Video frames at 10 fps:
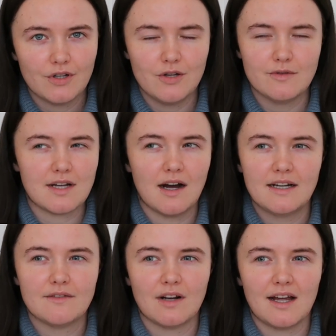who's
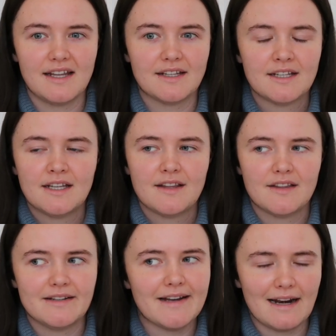kind of like
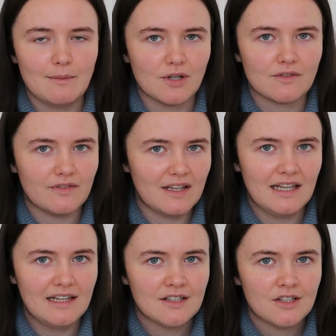the Nanny
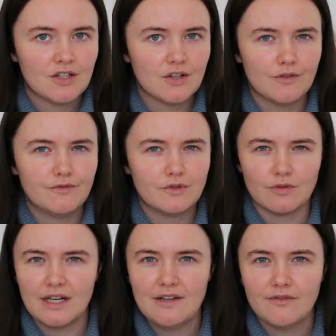McPhee of
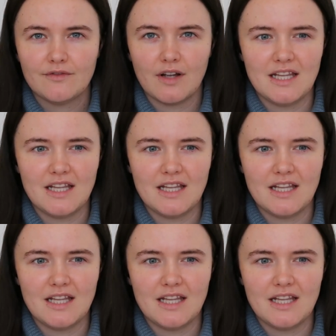grief.